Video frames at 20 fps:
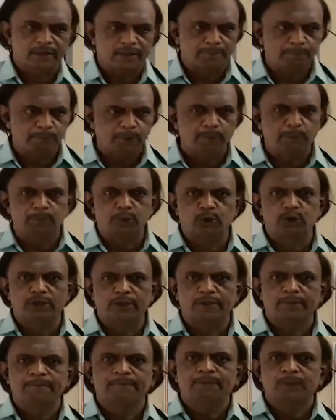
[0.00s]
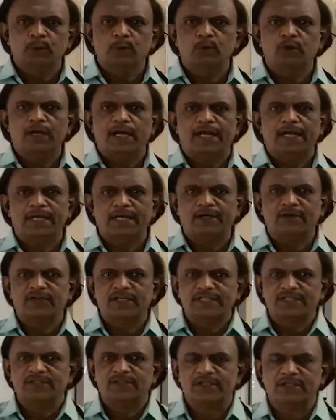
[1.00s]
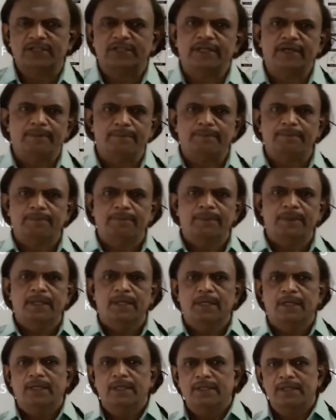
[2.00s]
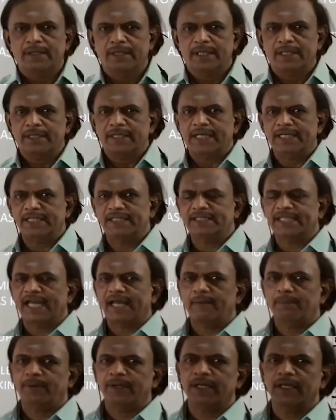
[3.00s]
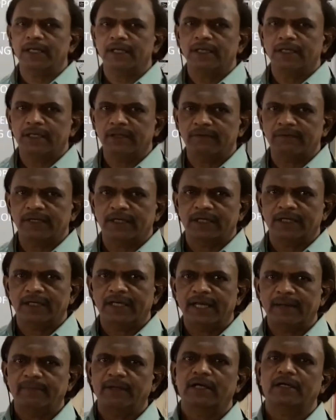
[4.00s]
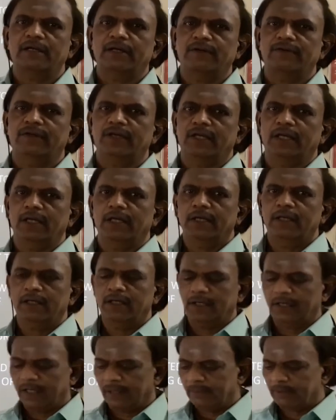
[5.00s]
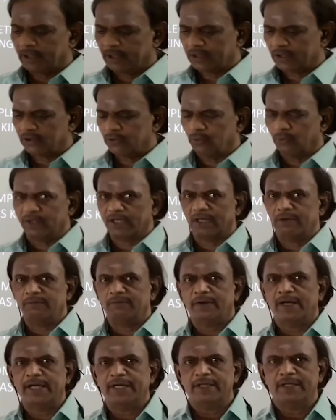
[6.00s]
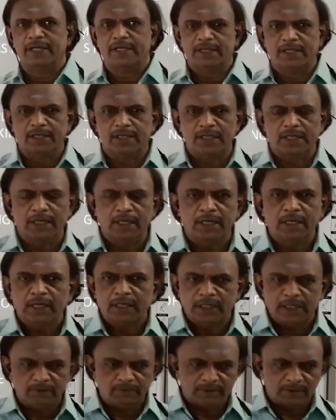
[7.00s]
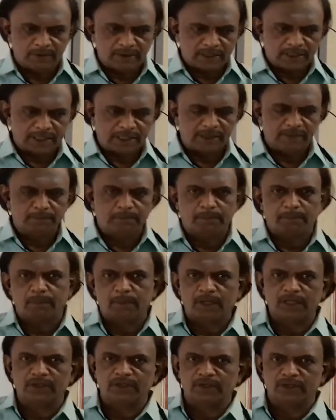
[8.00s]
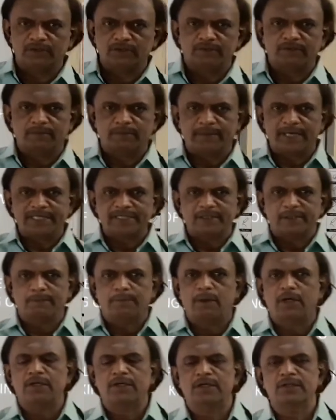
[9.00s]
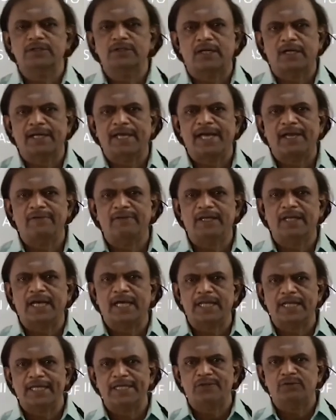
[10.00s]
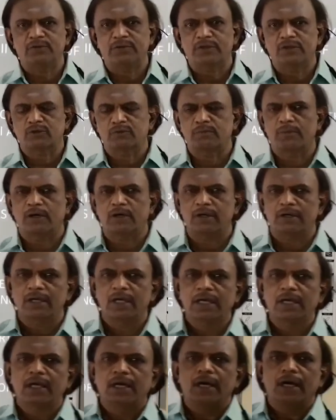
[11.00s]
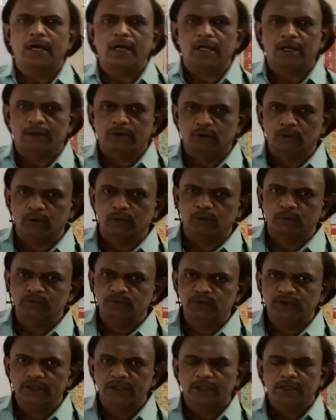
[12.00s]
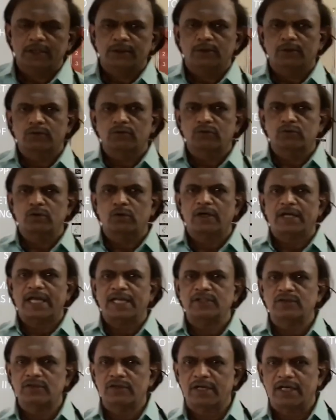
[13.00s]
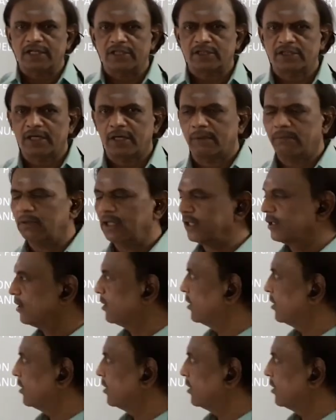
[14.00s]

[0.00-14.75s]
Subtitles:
people who had trust in them. That is happening even in democracy. In democracy, we can find that even great parties, major parties, are having alliance with the small groups so as to establish